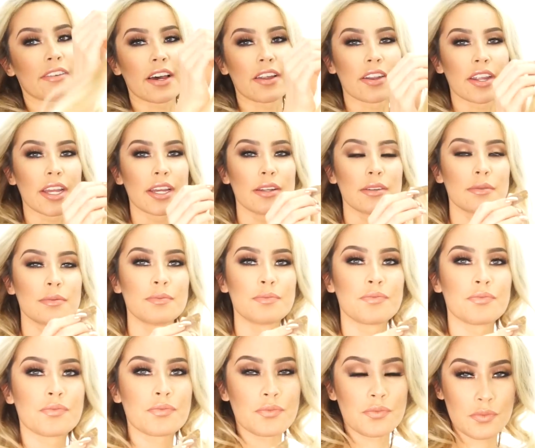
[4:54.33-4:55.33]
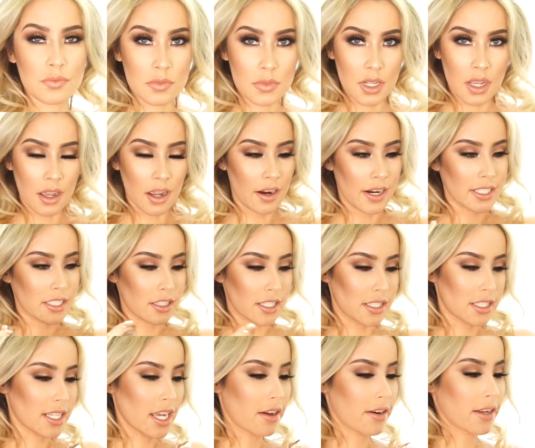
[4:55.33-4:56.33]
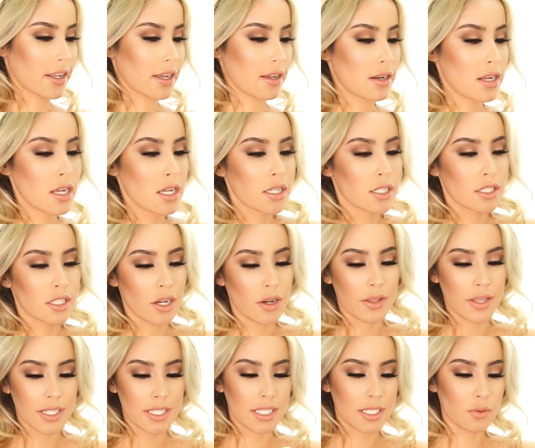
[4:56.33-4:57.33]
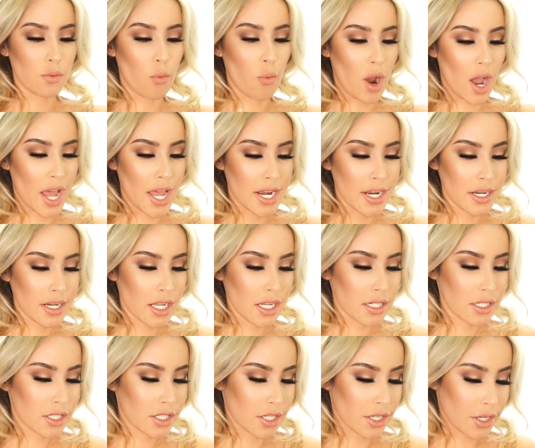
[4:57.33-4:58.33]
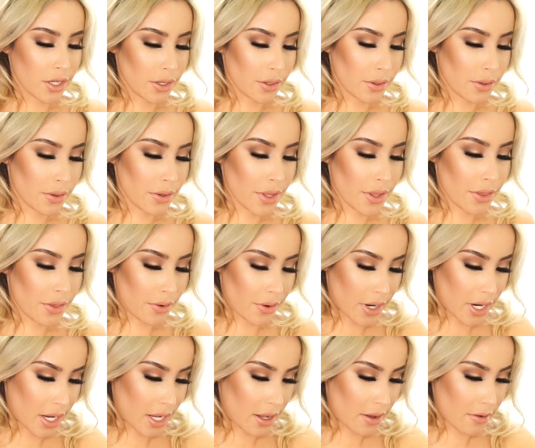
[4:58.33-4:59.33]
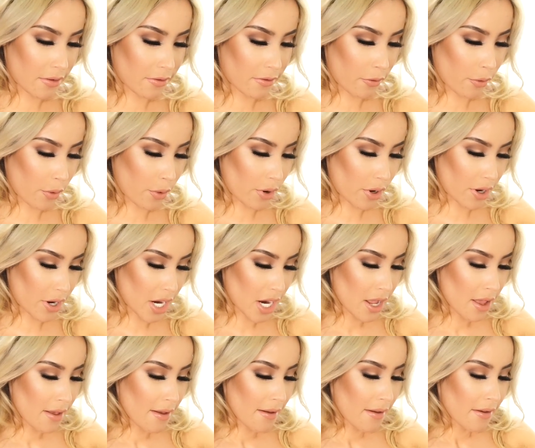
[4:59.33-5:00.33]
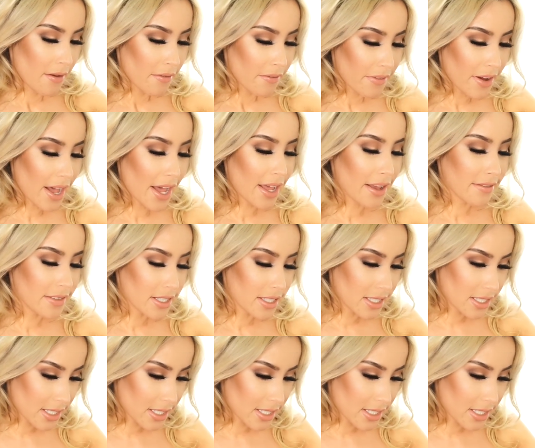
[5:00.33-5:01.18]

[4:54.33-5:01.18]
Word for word: found it. All right, so let's count again. So this is one, two, three, four, five,